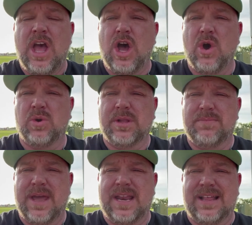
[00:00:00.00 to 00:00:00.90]
Oakland
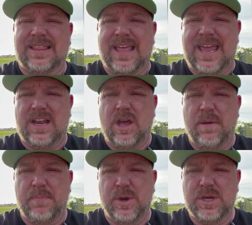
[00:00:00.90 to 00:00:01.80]
made a late
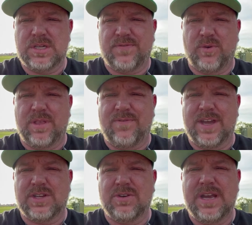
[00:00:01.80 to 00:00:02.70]
push for the
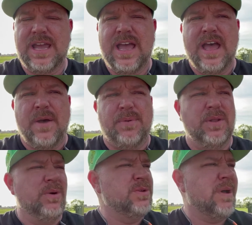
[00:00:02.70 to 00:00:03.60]
victory. But
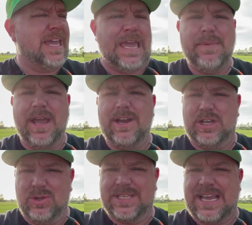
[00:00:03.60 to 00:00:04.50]
the reason why I came out here to
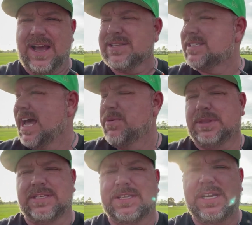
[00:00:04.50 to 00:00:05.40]
do this outside with
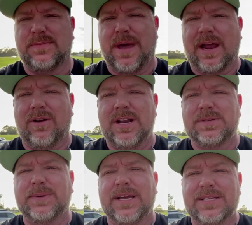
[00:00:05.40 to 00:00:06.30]
the sun in the background is
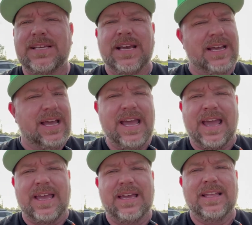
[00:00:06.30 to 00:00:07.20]
because,
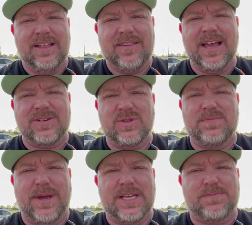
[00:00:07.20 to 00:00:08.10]
hey, it's Astros
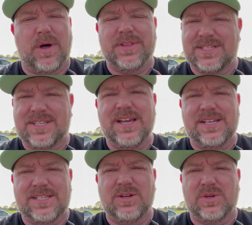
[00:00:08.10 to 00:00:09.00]
baseball. The sun
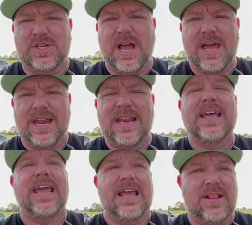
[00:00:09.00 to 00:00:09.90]
is still shining,
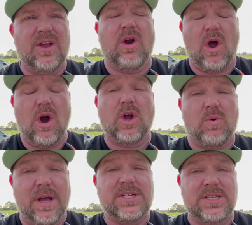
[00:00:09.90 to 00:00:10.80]
and there are
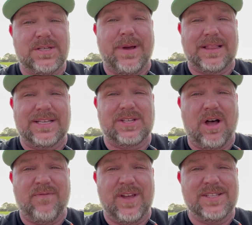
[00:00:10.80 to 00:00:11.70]
questions about this
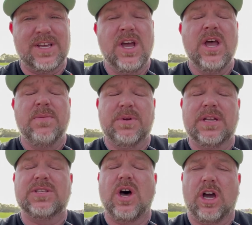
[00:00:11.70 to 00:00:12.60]
offense. I'm going to
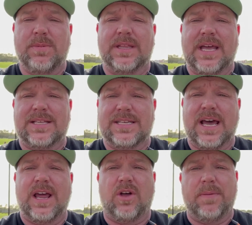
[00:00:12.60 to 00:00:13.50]
talk about that
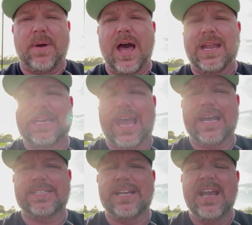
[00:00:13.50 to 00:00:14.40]
tonight on the
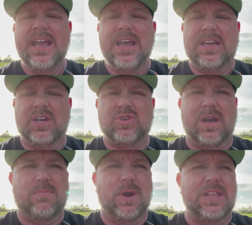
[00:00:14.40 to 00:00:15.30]
podcast. Going to try
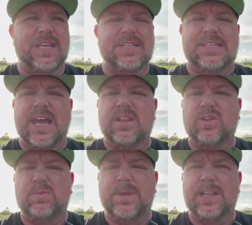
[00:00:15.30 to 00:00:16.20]
to break things down a
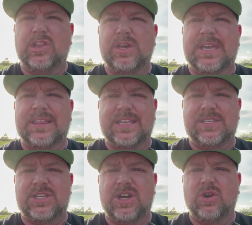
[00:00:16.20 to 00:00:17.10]
little bit, look at
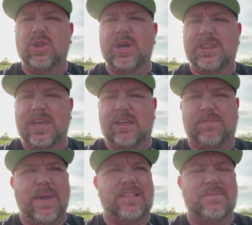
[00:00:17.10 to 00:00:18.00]
this year, look at the
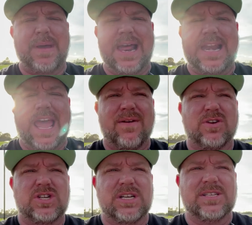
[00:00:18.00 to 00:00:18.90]
expected batting
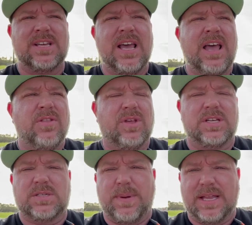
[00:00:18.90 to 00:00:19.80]
averages, the
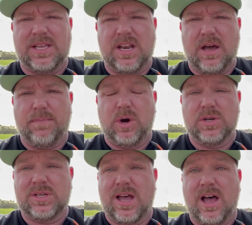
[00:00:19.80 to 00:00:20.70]
expected
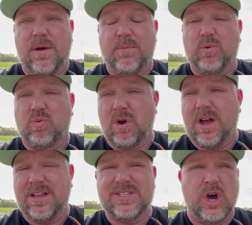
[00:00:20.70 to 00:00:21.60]
numbers,
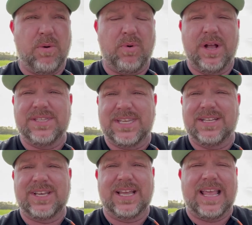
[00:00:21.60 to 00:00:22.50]
runs, home runs,
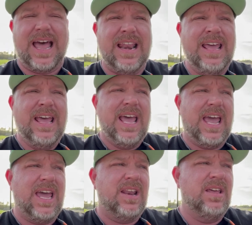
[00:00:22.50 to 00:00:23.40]
things like that,
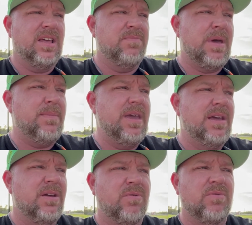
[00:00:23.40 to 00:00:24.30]
and maybe
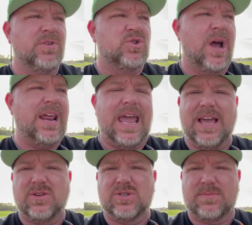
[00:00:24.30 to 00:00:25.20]
try to
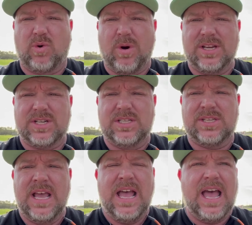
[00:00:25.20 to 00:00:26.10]
answer some questions
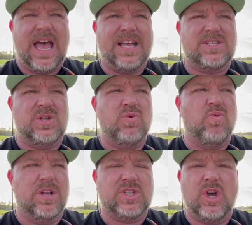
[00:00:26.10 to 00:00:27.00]
as to
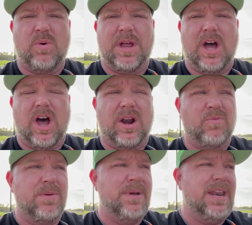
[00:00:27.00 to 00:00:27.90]
what's going on.
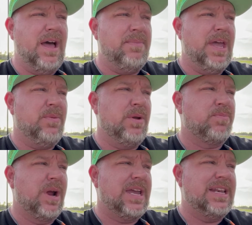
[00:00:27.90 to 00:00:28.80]
We may not be able to
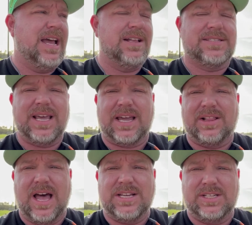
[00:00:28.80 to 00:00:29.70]
break it down
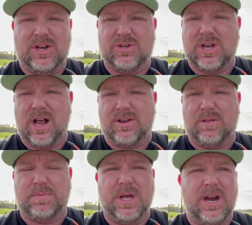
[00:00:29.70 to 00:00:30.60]
psychologically or talk to the
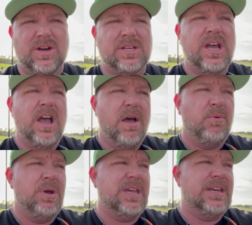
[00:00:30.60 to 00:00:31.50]
players.
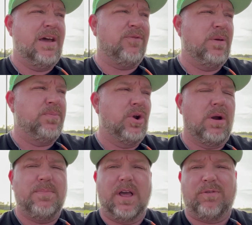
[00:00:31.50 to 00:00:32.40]
We can definitely put our
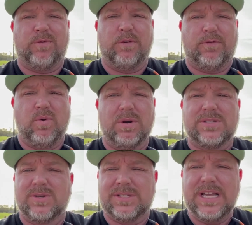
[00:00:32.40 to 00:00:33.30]
best foot forward.
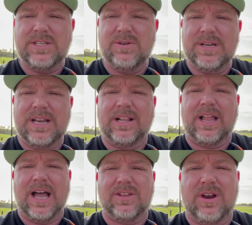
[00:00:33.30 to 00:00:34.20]
So stay tuned into
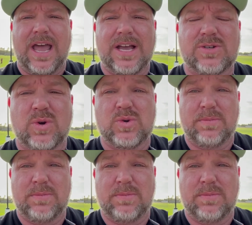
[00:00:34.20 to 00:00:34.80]
Locked On Astros.